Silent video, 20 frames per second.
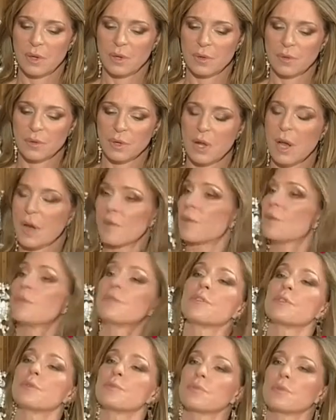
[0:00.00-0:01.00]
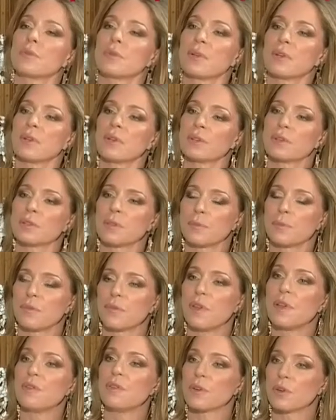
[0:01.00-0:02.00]
recover from some
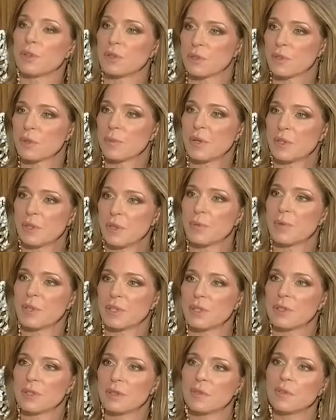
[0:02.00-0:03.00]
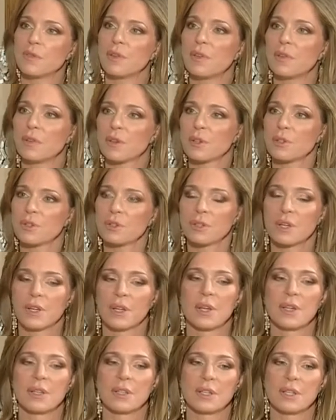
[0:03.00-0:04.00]
fevers, some intermittent fevers
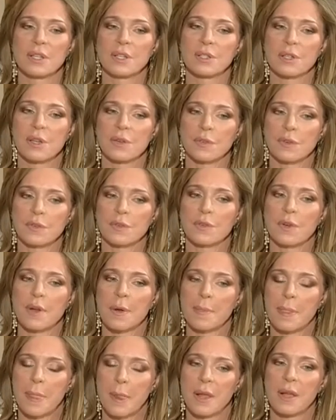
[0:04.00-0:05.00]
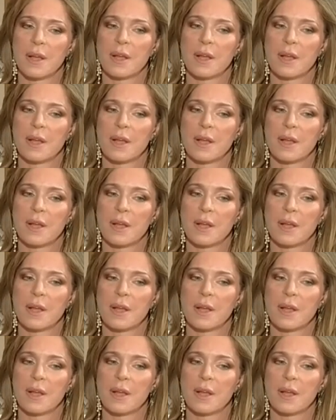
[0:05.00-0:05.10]
that he'd suffered from,